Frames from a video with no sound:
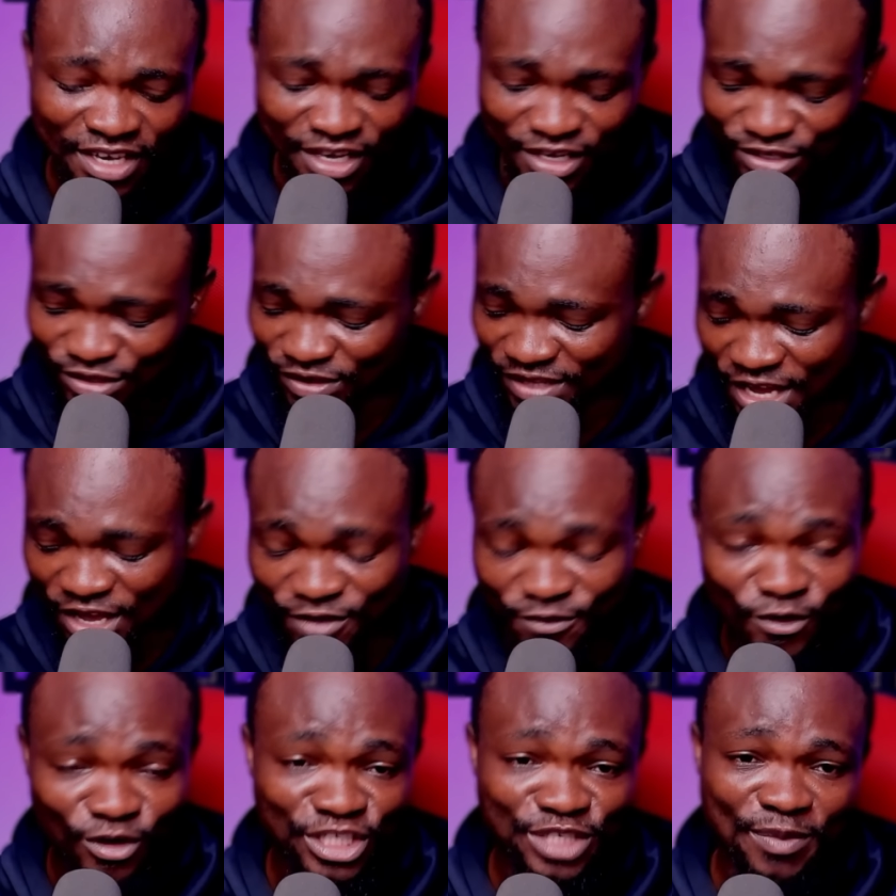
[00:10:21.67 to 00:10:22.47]
So thank you
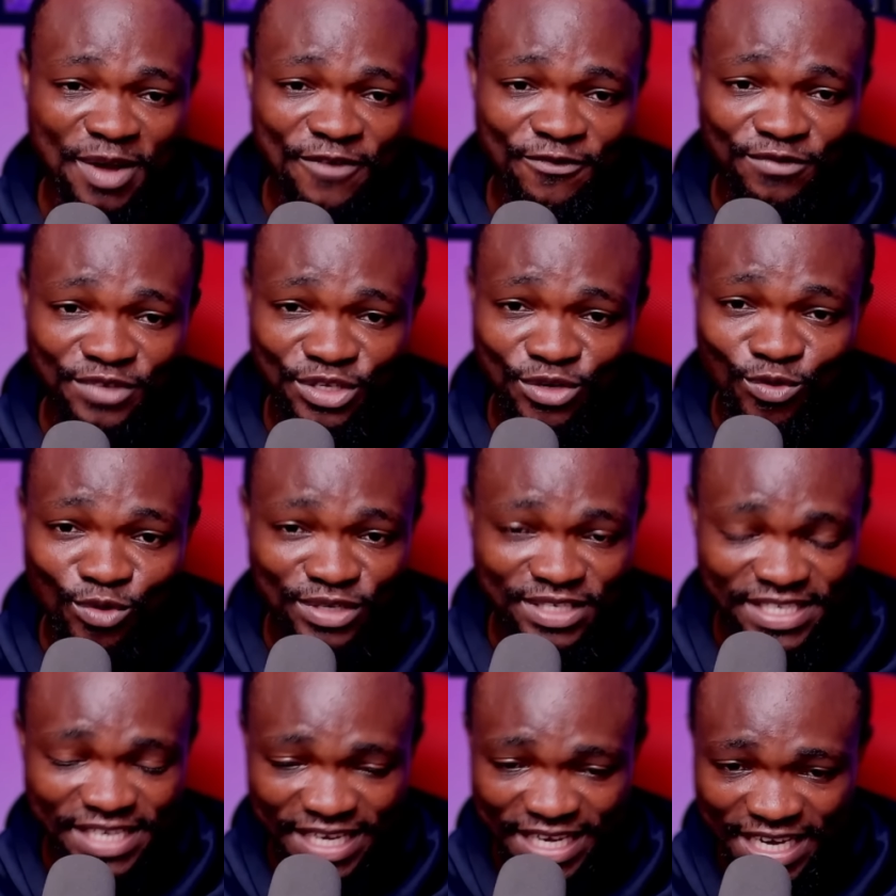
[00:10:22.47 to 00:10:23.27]
for watching my video
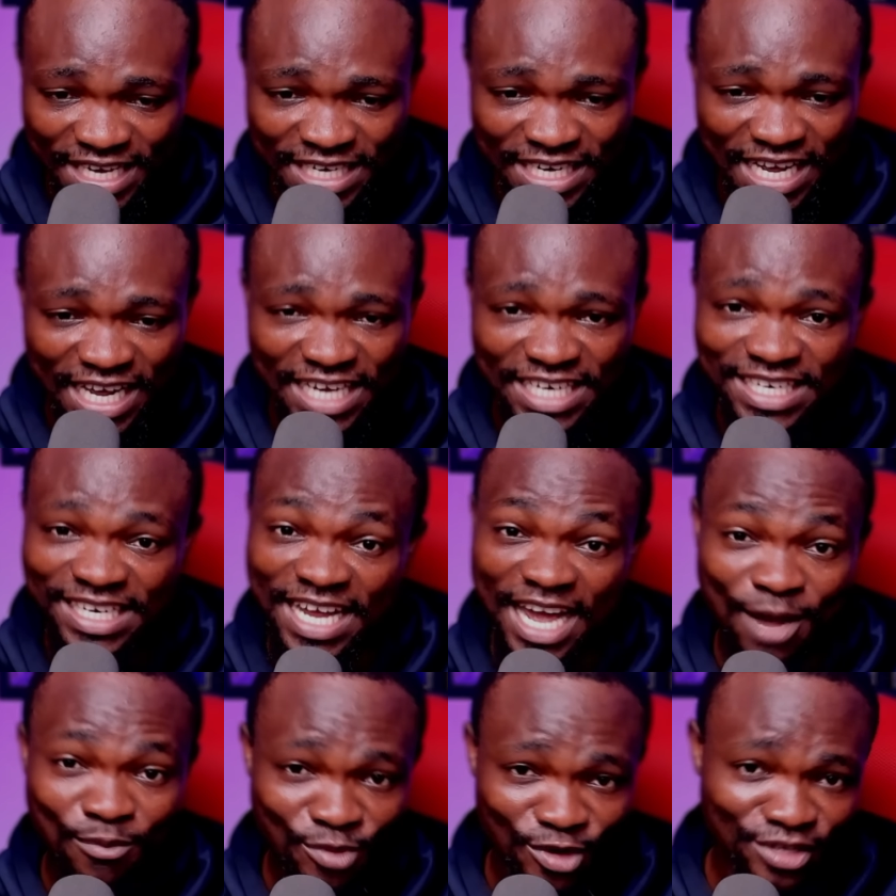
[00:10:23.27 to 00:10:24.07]
once again, and
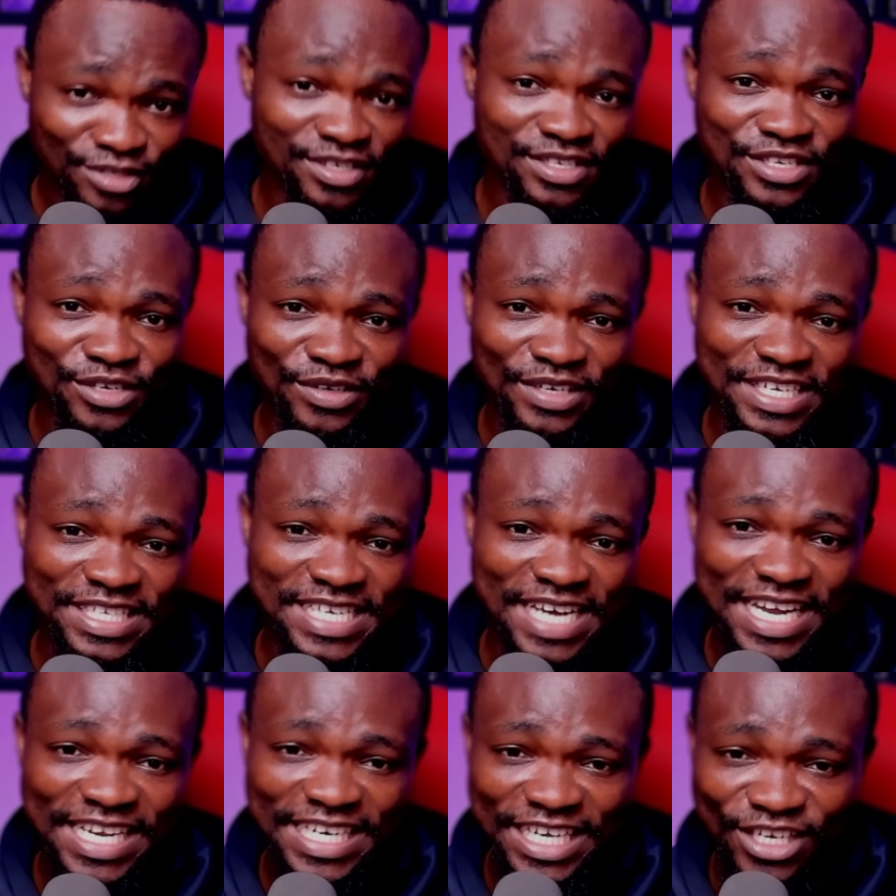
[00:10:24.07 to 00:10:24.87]
I'm going to see you
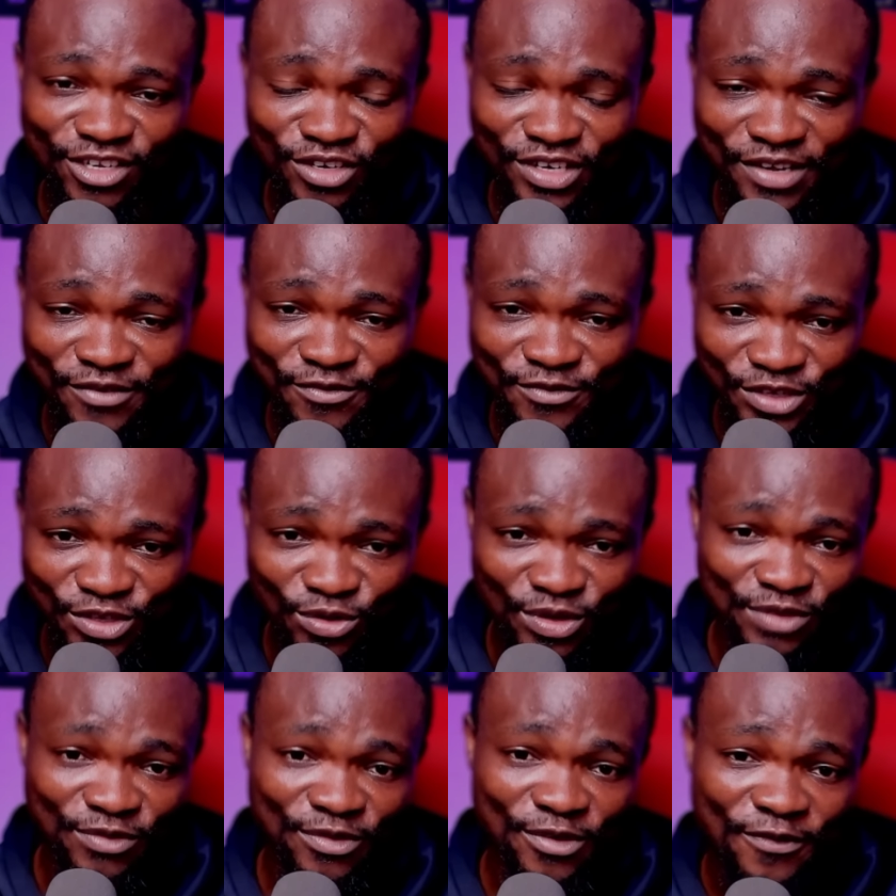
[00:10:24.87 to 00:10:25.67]
later in another video.
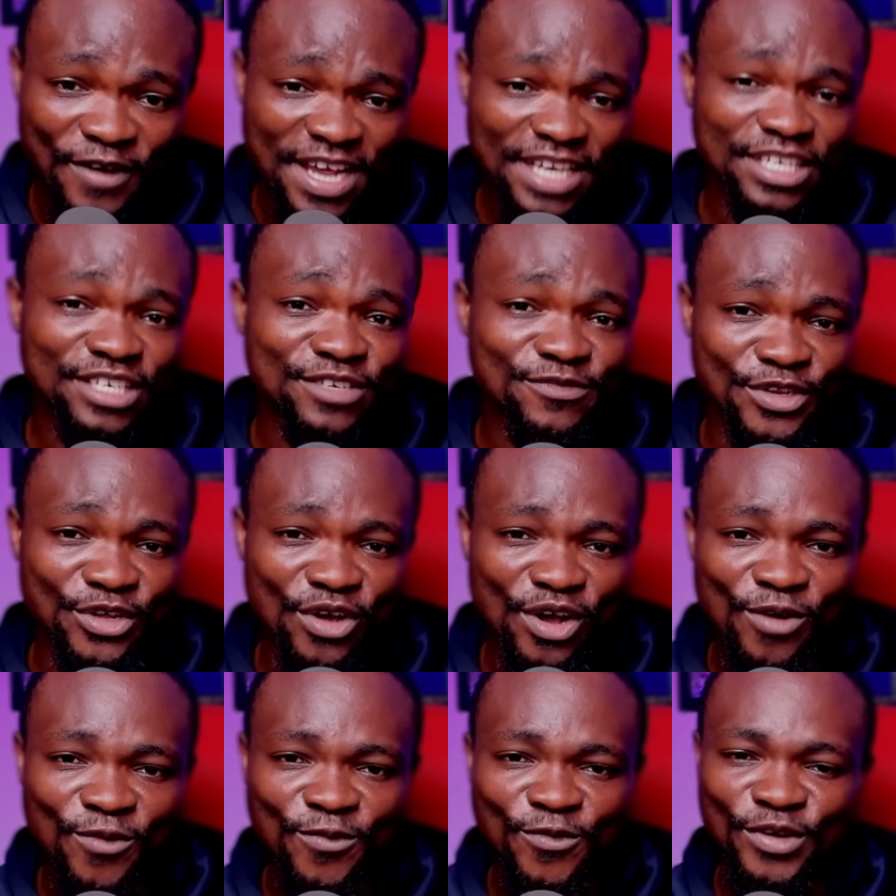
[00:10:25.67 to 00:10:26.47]
If you find this video
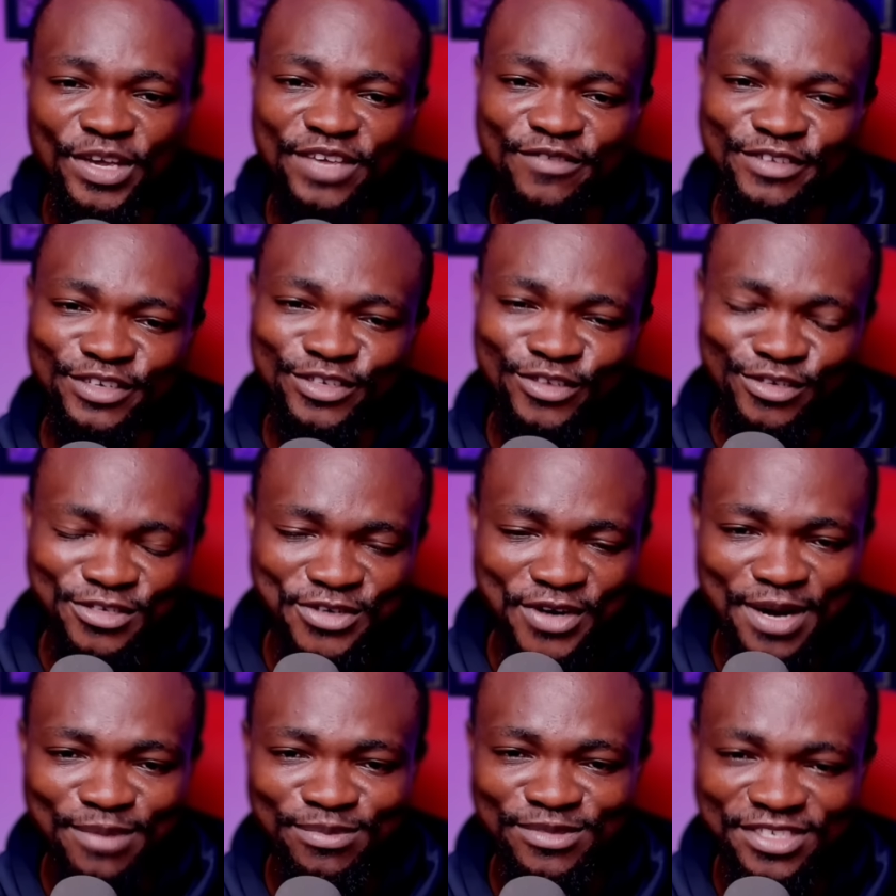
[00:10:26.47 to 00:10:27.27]
helpful, give a
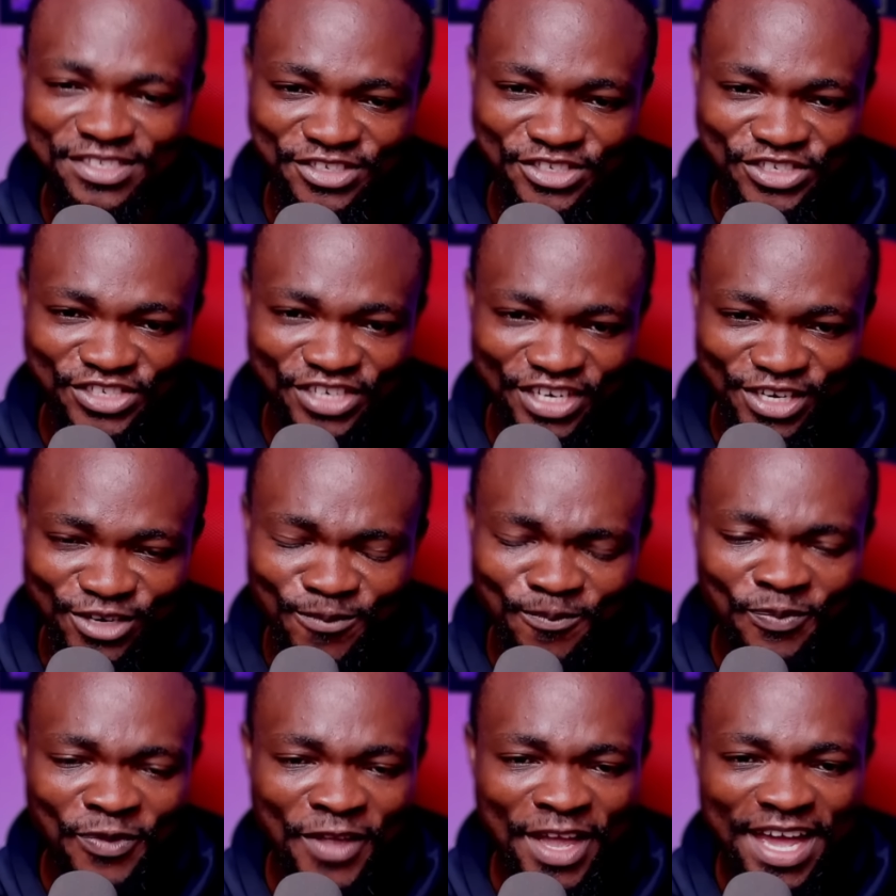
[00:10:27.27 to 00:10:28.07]
subscribe to this channel
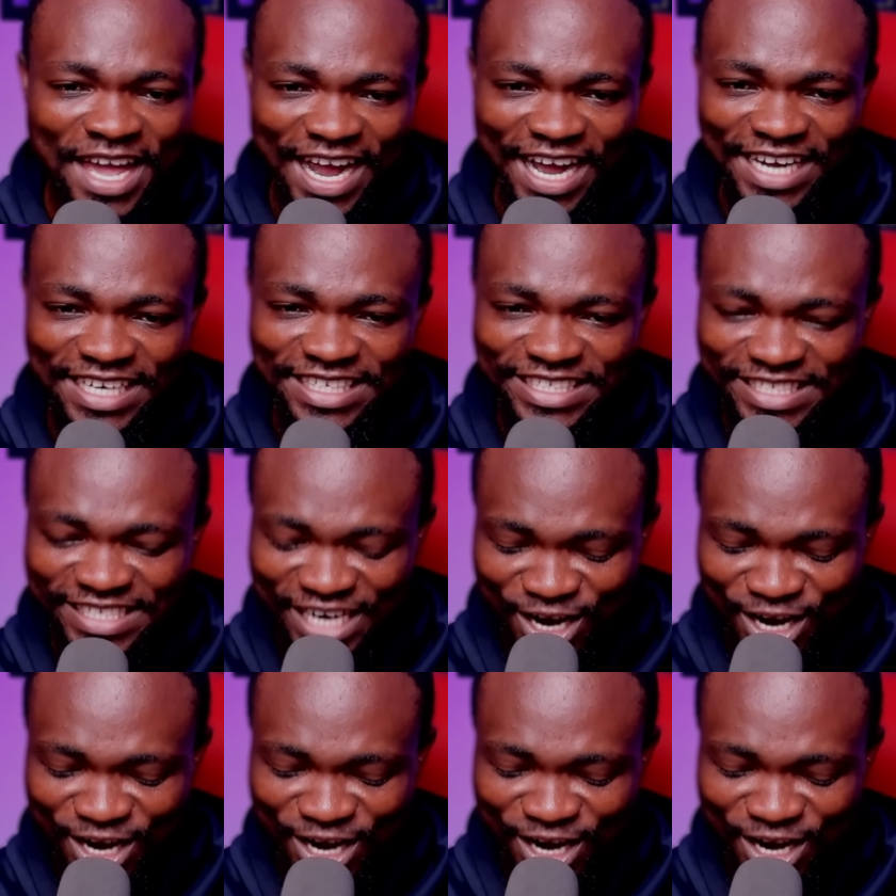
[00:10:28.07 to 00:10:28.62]
and